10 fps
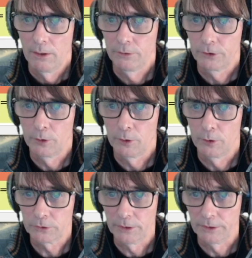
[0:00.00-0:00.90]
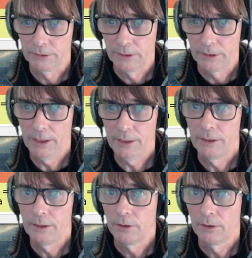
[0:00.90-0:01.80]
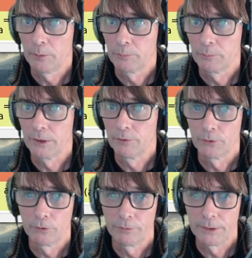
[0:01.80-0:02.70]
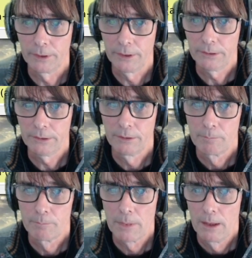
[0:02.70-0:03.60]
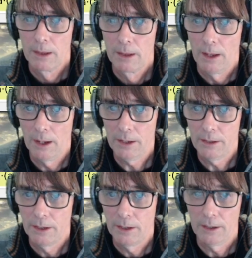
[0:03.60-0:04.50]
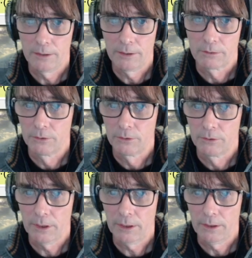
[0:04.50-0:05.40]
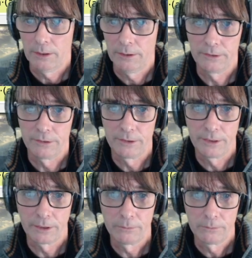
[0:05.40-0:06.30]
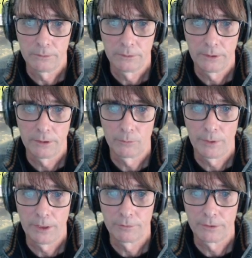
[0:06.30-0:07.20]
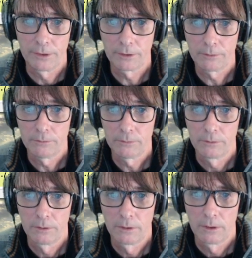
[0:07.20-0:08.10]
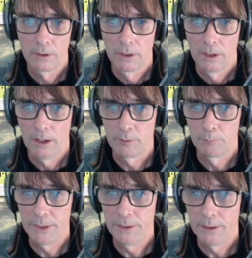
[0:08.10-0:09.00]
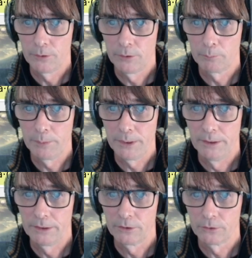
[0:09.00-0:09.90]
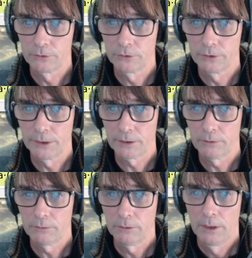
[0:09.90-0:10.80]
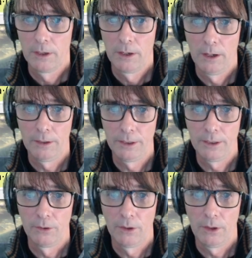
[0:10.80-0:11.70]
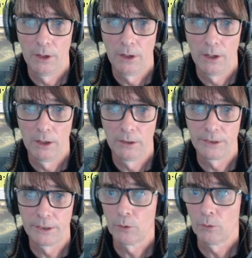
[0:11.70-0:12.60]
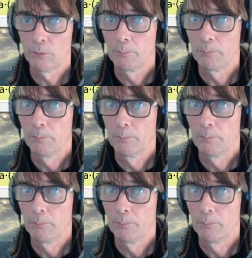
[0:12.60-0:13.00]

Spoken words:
Huntington postulate A, now I'm sitting in front of it I guess. A and not A, this is 0. Here we have 0. and B and not B, this is also 0. And then 0